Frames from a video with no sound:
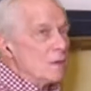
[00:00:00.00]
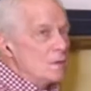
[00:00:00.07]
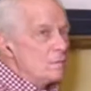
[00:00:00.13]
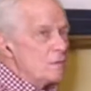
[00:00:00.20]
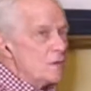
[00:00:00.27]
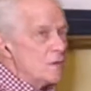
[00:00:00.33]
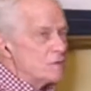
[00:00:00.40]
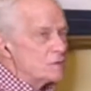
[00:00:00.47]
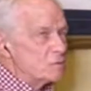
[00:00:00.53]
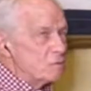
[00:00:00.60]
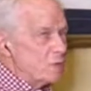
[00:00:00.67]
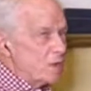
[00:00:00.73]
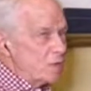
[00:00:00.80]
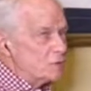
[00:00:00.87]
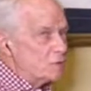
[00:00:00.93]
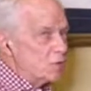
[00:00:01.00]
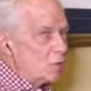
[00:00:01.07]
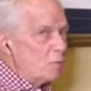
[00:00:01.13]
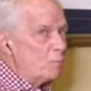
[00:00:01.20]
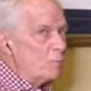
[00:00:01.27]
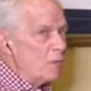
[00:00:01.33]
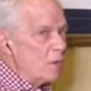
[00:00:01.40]
Teach me
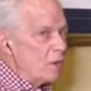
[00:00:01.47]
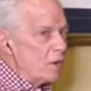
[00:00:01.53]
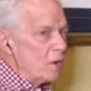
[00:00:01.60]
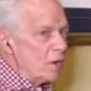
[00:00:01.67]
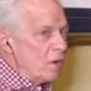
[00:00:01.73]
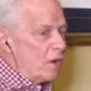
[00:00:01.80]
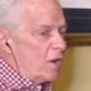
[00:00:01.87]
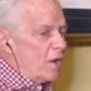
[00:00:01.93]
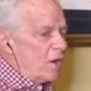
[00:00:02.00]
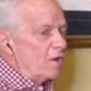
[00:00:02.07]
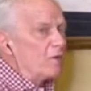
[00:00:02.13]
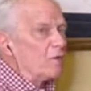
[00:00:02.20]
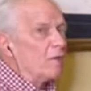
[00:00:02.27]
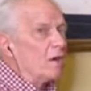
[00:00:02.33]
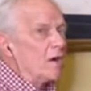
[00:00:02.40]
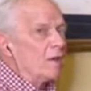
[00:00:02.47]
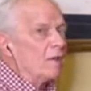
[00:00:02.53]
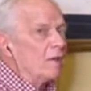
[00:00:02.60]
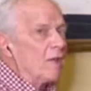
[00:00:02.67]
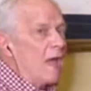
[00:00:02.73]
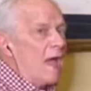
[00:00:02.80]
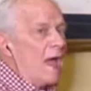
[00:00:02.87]
to be
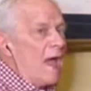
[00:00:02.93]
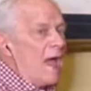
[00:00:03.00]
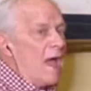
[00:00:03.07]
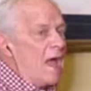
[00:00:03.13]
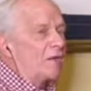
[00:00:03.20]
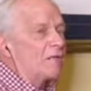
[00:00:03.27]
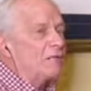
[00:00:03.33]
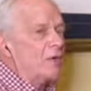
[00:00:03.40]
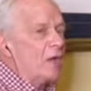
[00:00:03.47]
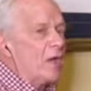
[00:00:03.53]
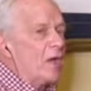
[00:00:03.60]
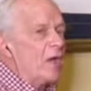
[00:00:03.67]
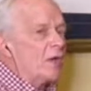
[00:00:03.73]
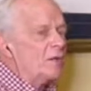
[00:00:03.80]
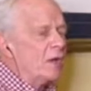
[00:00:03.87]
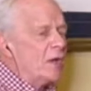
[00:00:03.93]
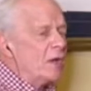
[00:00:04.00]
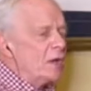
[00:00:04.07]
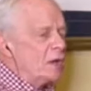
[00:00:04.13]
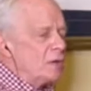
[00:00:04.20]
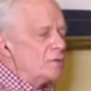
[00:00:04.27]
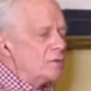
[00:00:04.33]
collected.
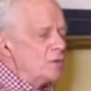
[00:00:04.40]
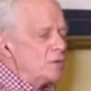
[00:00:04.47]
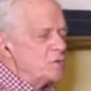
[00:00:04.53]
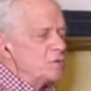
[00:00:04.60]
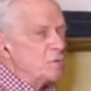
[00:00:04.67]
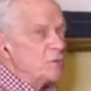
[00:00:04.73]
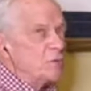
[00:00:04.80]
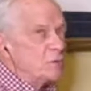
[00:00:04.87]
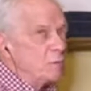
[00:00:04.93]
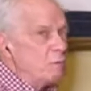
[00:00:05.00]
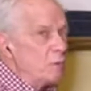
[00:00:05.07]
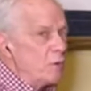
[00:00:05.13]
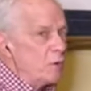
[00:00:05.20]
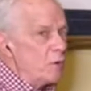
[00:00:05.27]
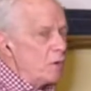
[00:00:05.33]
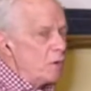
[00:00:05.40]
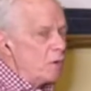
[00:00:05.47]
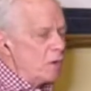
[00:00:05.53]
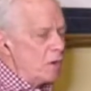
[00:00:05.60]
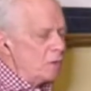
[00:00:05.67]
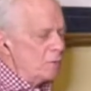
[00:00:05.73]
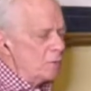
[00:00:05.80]
Teach me to be
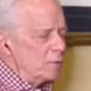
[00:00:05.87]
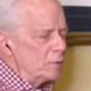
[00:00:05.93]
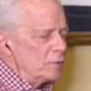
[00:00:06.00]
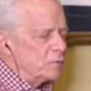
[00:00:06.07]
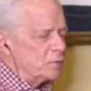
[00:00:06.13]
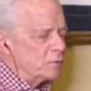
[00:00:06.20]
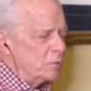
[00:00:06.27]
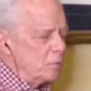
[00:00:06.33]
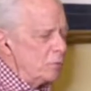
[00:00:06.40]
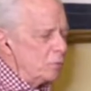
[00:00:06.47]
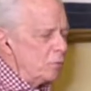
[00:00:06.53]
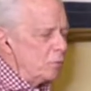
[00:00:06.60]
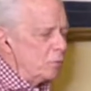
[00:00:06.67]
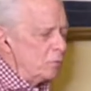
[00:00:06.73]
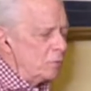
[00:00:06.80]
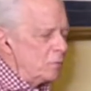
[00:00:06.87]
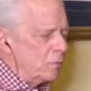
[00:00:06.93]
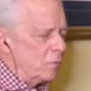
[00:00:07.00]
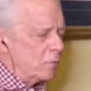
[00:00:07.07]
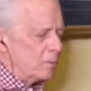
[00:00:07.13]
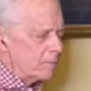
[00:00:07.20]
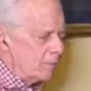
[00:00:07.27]
in tune.
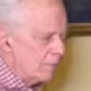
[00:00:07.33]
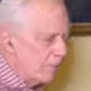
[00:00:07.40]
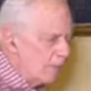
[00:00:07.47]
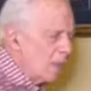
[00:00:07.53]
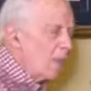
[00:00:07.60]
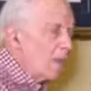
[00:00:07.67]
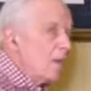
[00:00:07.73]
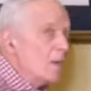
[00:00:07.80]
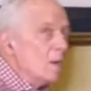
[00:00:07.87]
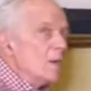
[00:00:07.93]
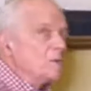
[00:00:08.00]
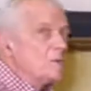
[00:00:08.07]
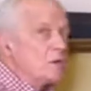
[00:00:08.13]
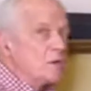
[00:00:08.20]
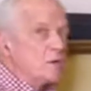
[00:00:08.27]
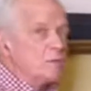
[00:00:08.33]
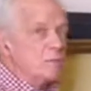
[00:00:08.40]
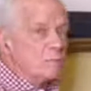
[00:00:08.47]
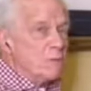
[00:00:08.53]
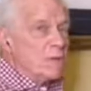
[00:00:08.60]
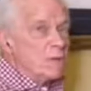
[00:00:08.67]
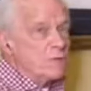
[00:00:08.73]
Teach
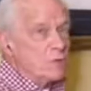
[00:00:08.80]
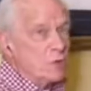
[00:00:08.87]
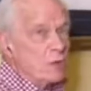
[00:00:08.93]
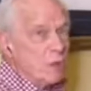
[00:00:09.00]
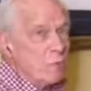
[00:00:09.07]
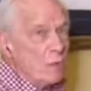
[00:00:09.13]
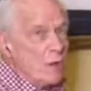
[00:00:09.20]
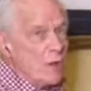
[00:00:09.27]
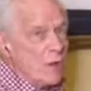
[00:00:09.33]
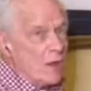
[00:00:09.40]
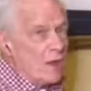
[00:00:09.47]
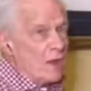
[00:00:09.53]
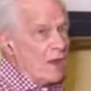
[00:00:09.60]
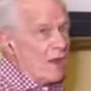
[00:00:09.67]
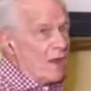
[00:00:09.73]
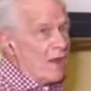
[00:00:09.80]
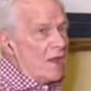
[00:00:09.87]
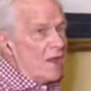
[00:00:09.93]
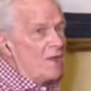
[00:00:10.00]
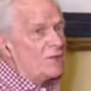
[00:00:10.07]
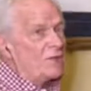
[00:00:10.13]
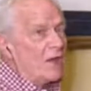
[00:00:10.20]
me to
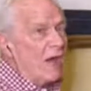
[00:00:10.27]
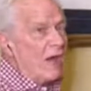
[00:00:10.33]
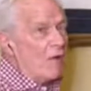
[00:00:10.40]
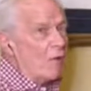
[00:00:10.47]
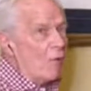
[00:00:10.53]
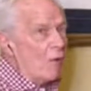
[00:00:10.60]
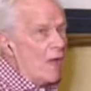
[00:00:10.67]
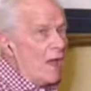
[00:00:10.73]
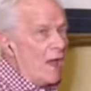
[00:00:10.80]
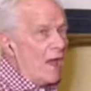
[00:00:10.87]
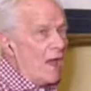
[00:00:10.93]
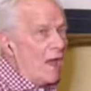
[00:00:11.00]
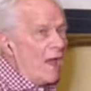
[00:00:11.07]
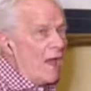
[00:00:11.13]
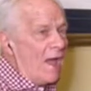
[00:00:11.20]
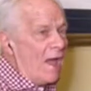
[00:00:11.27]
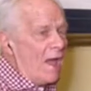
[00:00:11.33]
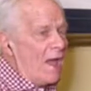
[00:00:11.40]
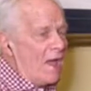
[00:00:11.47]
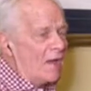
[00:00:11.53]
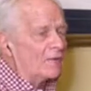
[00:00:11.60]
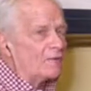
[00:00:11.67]
be
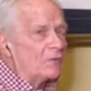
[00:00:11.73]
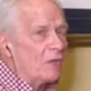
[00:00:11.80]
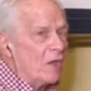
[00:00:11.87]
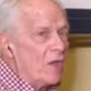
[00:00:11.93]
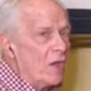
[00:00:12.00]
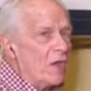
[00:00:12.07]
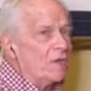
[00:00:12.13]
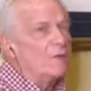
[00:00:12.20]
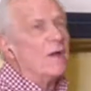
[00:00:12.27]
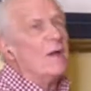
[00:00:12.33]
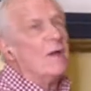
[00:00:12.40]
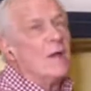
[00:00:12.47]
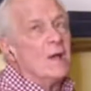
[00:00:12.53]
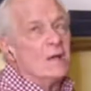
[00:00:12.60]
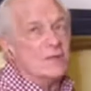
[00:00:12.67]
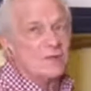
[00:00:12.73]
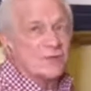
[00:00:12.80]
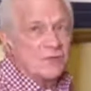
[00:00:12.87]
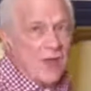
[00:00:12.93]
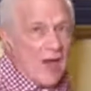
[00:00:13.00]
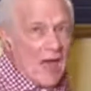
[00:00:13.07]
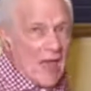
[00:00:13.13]
directed.
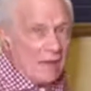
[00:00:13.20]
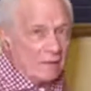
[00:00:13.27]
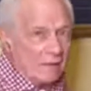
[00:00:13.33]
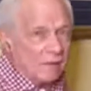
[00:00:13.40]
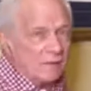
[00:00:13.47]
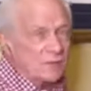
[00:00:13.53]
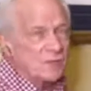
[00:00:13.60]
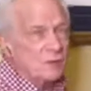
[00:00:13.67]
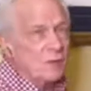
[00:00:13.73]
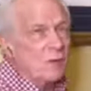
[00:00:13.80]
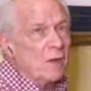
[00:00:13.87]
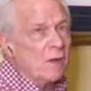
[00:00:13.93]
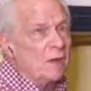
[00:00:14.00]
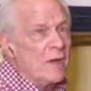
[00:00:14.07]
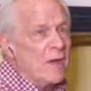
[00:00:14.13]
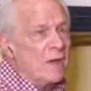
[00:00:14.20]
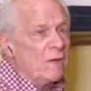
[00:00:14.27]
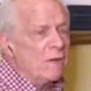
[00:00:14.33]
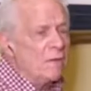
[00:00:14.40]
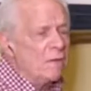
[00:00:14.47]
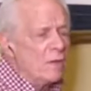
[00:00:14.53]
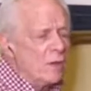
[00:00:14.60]
Silence will
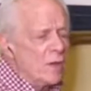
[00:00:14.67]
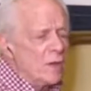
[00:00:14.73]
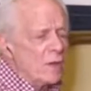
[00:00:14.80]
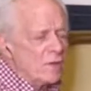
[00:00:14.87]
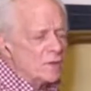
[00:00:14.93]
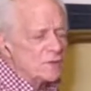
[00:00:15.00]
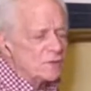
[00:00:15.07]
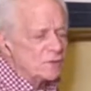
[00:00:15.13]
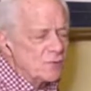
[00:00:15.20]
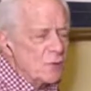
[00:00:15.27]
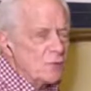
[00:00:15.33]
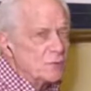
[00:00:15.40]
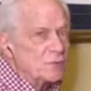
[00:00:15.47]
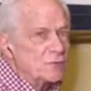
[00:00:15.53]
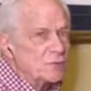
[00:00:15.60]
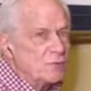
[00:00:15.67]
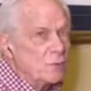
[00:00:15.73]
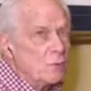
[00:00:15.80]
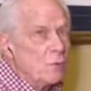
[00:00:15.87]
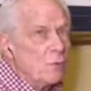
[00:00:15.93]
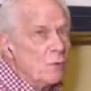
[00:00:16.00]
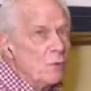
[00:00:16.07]
end so
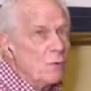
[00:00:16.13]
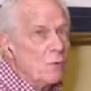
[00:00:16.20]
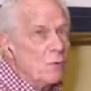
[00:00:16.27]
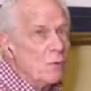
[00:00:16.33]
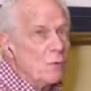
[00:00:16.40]
soon.